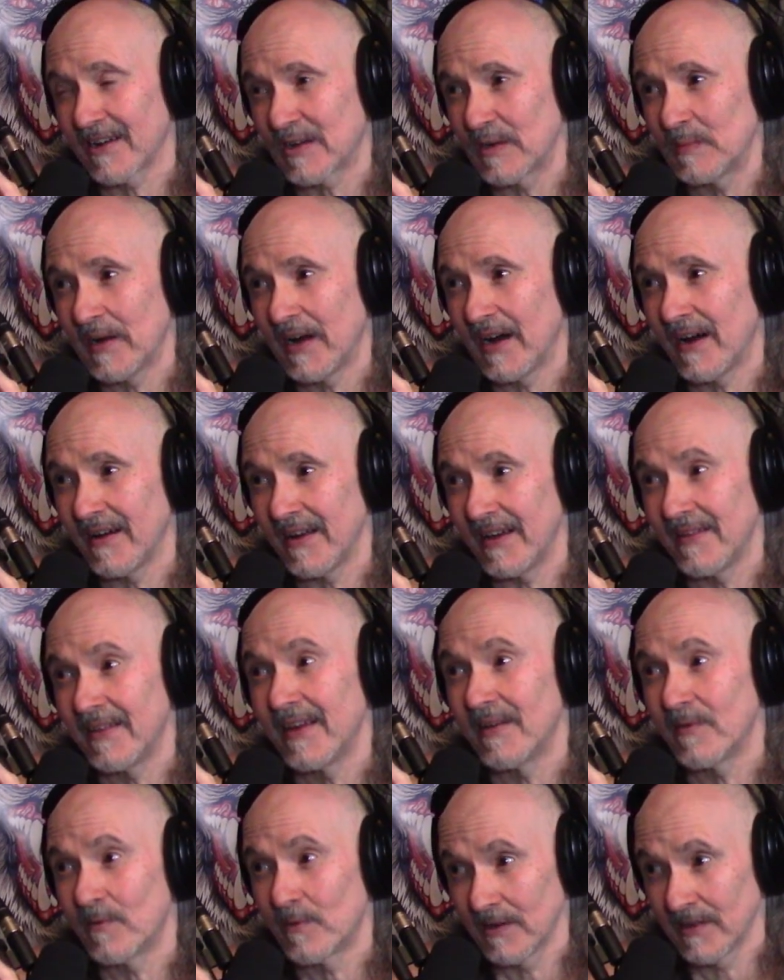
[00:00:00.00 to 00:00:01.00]
about and
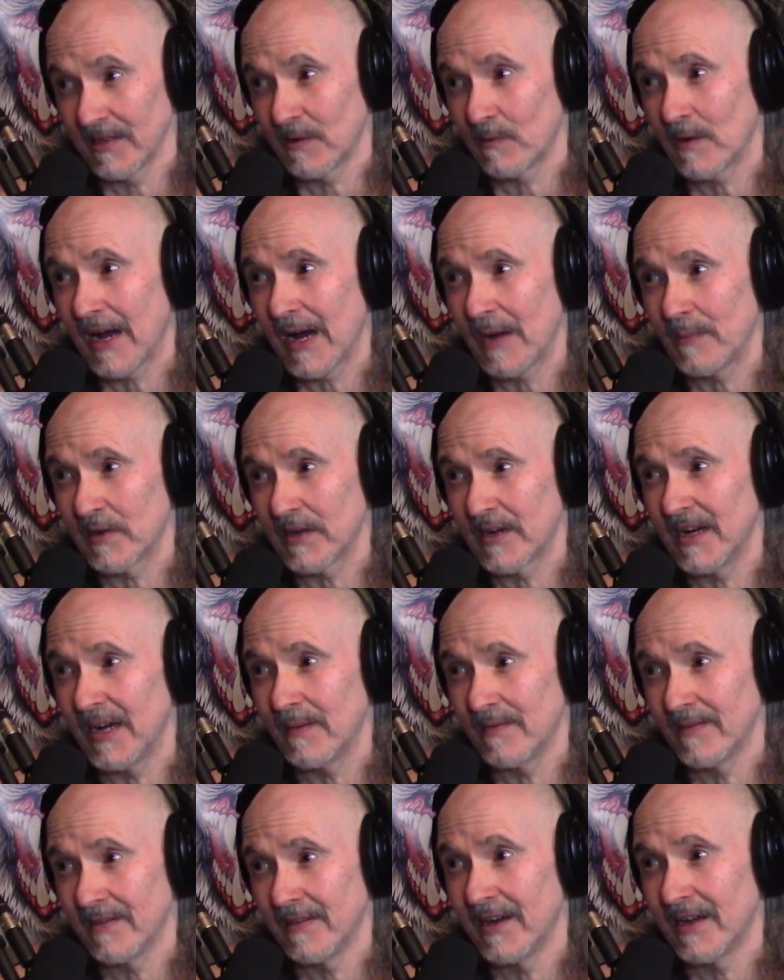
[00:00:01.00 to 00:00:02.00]
then really yeah. wrap it
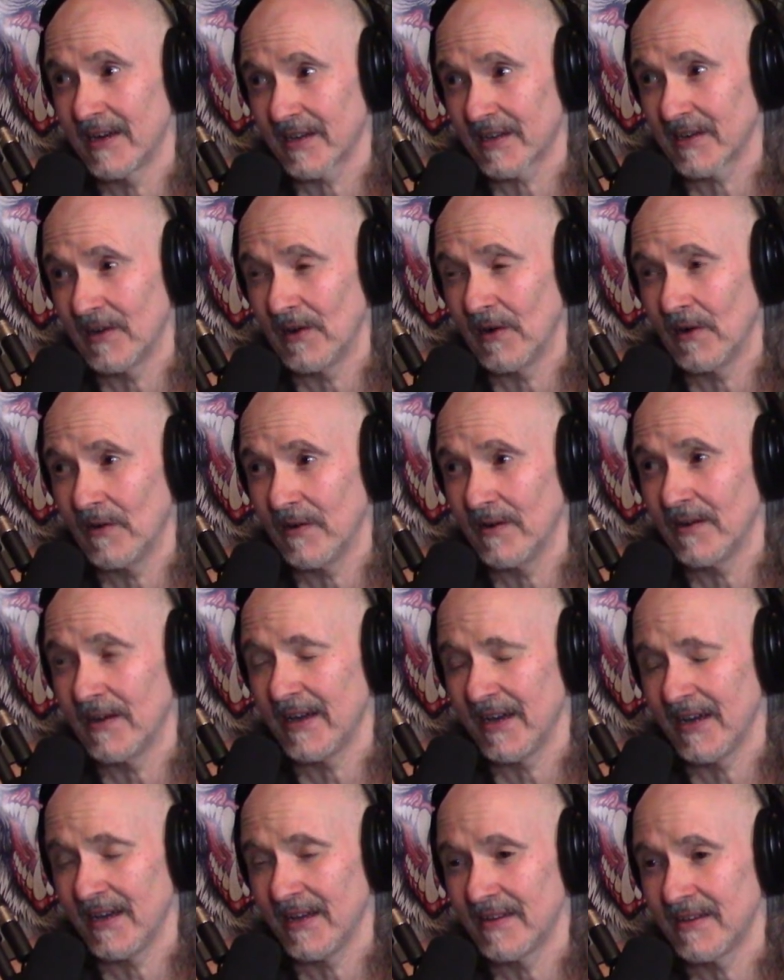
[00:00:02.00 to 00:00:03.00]
up. Yeah. Let it go.
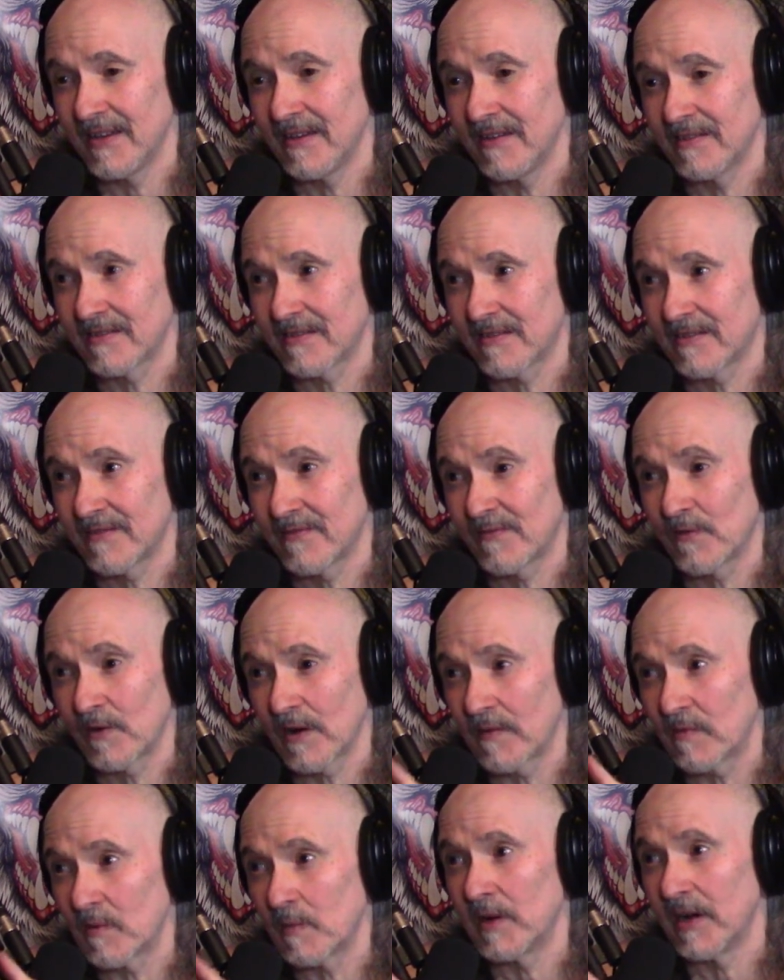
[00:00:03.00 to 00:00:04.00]
And is for
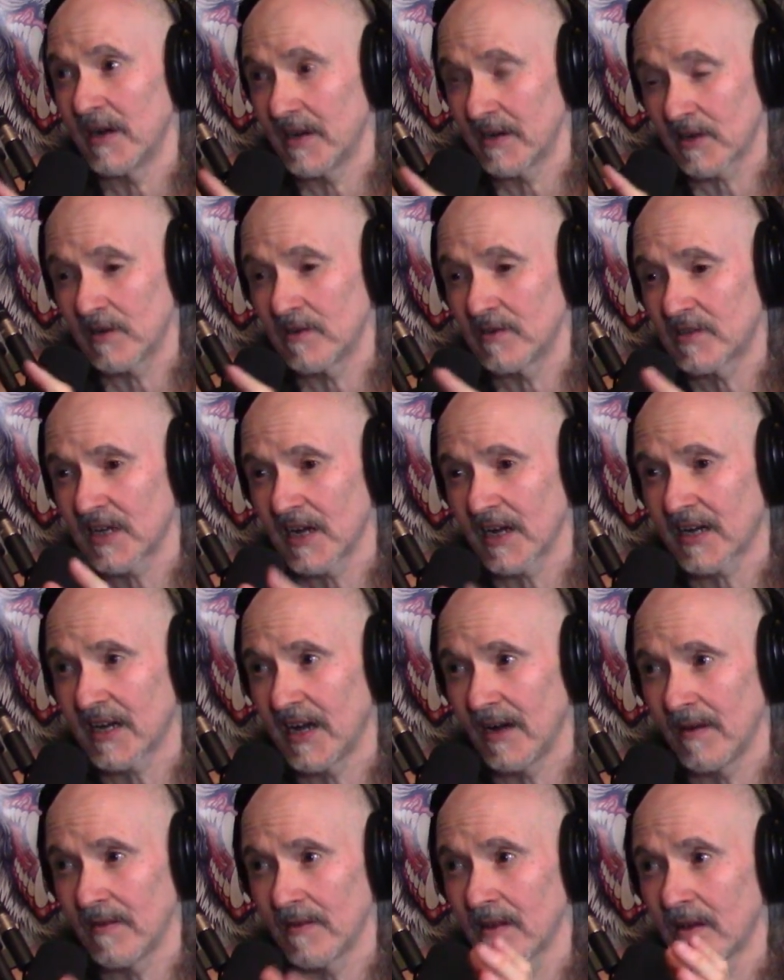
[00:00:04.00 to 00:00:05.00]
everybody to go check
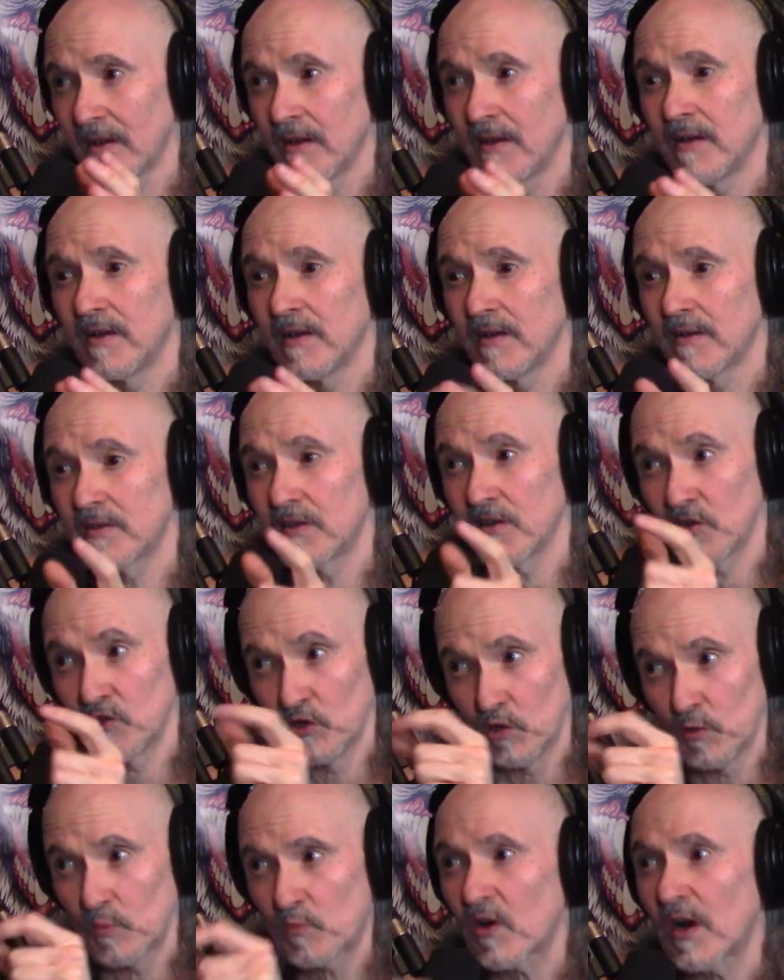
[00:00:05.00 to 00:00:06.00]
out the
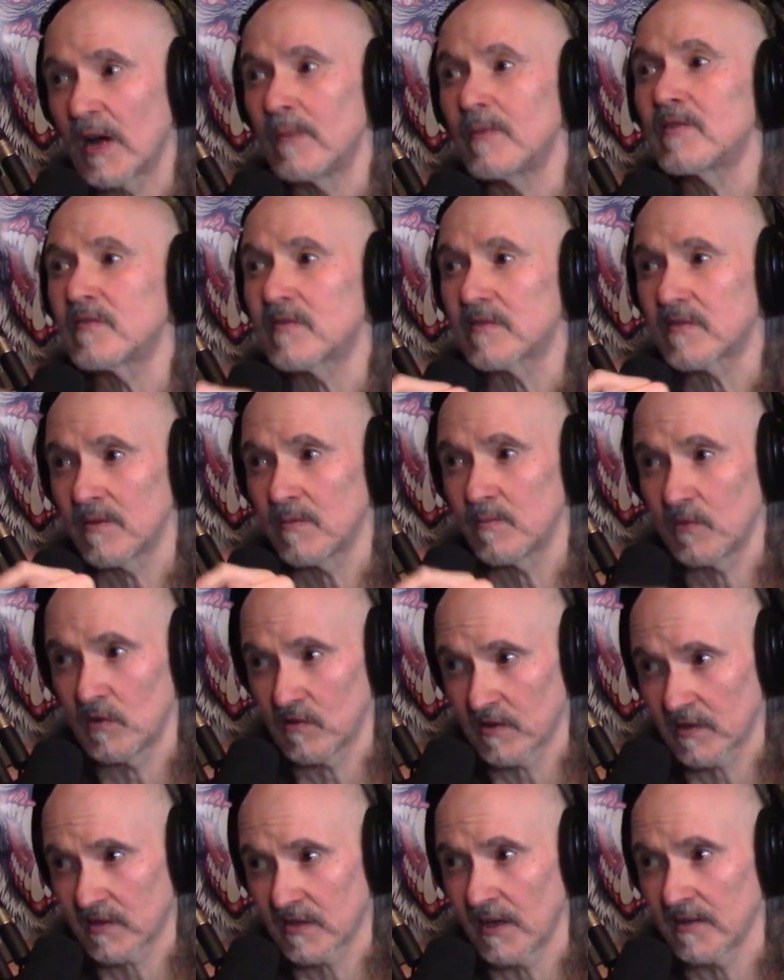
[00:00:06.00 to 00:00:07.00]
new Primus
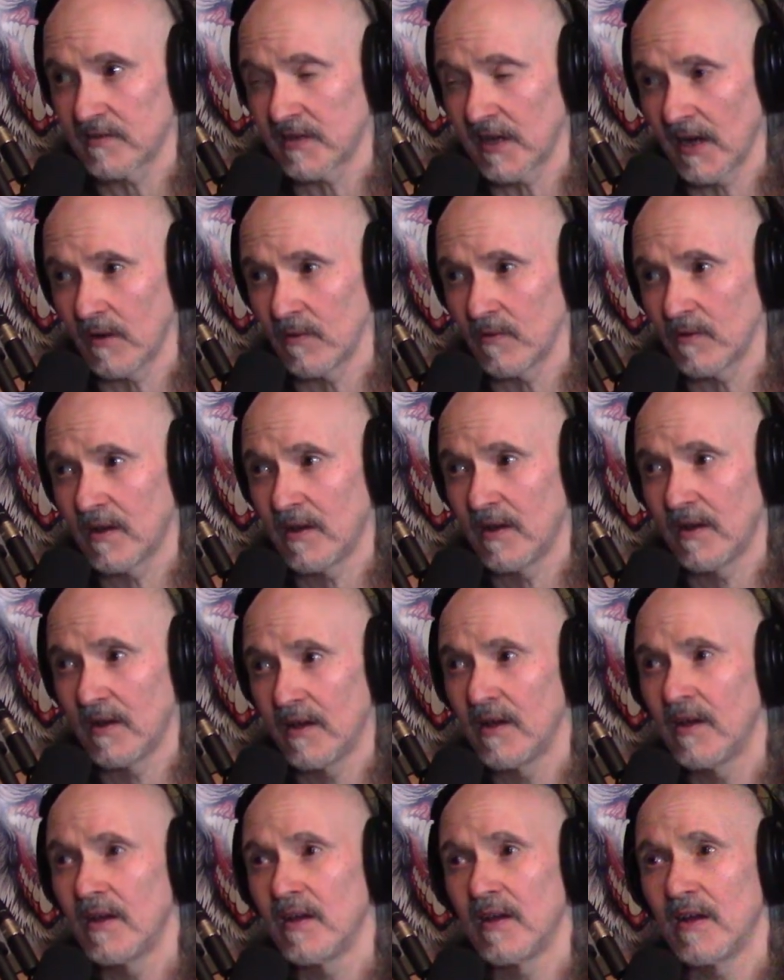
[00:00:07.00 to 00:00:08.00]
music that's out. Yes.